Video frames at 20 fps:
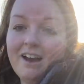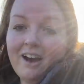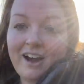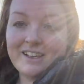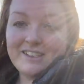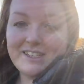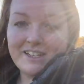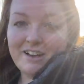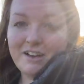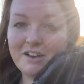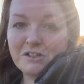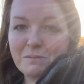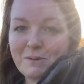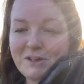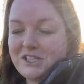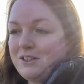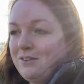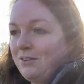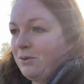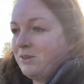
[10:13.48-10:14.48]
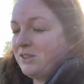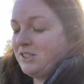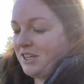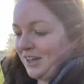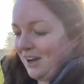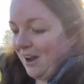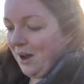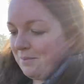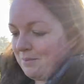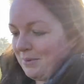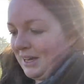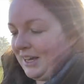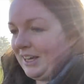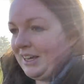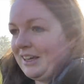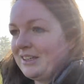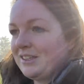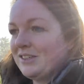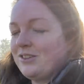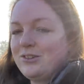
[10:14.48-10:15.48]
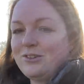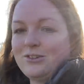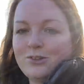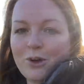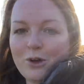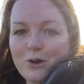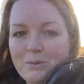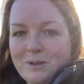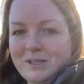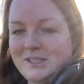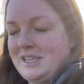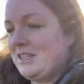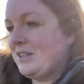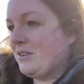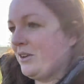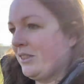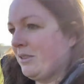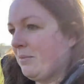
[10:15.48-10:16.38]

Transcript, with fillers: I did ask Benji if he wanted to come, but he is so busy doing the